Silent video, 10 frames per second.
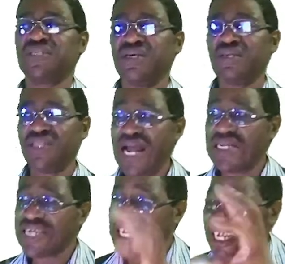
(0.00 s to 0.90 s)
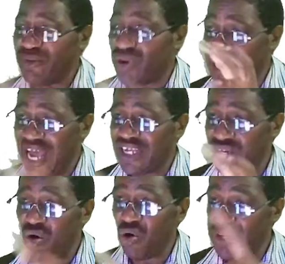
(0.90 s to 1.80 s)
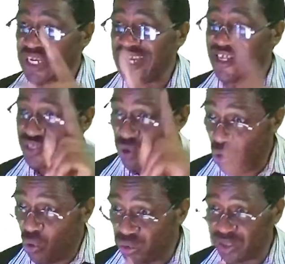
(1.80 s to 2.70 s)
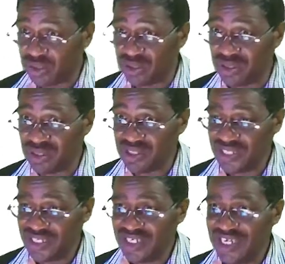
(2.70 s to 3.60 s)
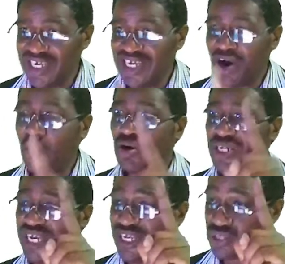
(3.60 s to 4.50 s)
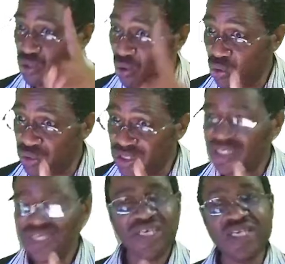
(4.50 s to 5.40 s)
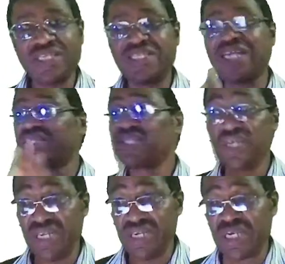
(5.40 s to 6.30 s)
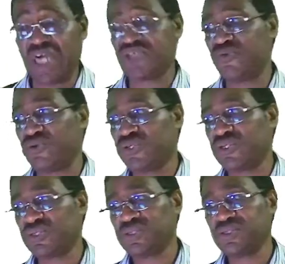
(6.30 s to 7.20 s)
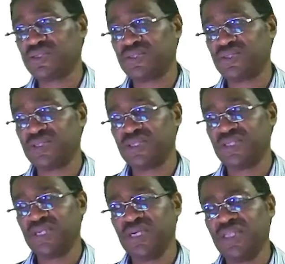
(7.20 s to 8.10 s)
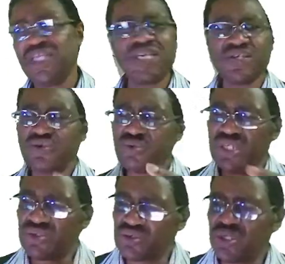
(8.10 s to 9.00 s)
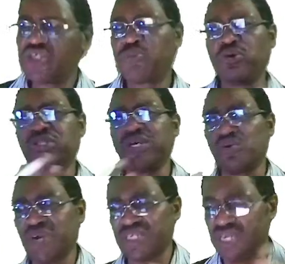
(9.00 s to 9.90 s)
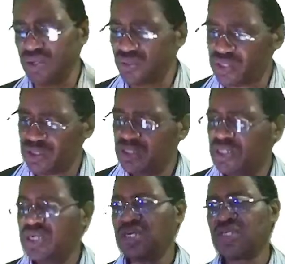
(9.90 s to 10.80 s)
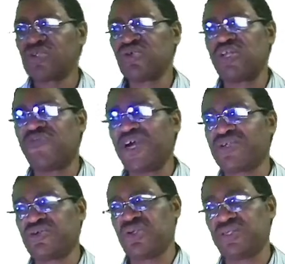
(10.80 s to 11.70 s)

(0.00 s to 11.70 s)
That railway line on its own, it doesn't generate cash flows. They just use it to transport the raw materials to the factory.